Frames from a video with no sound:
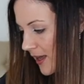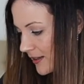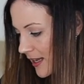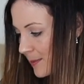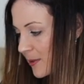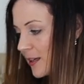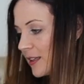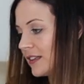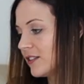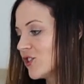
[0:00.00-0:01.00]
Then I'm
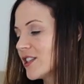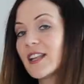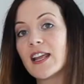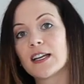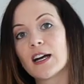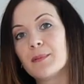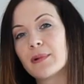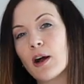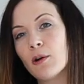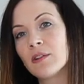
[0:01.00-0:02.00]
gonna just take a
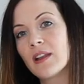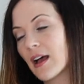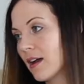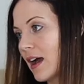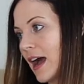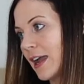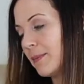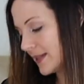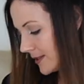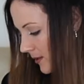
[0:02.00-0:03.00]
brown eye
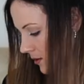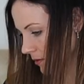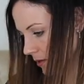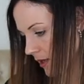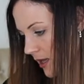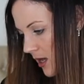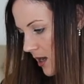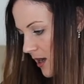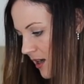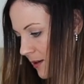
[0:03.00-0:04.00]
pencil,
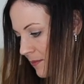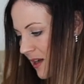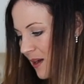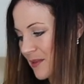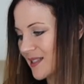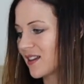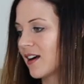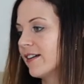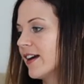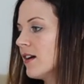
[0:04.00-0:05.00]
a
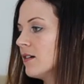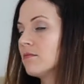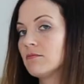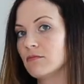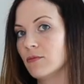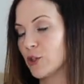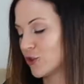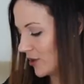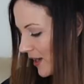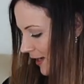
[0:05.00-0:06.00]
mascara,
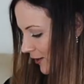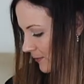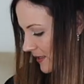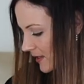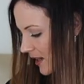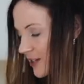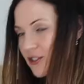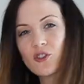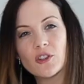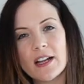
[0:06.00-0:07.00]
which I love
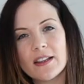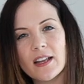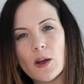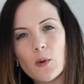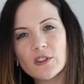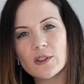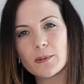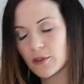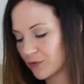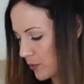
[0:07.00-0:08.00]
mascaras. Should I take a
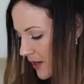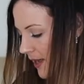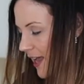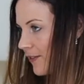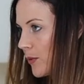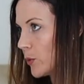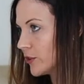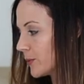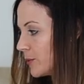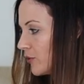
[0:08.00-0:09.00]
waterproof one? I have a
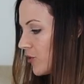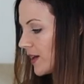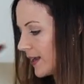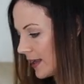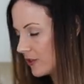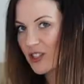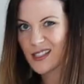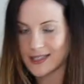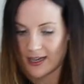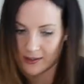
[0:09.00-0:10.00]
waterproof one. Just
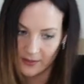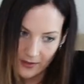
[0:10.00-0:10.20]
a sec.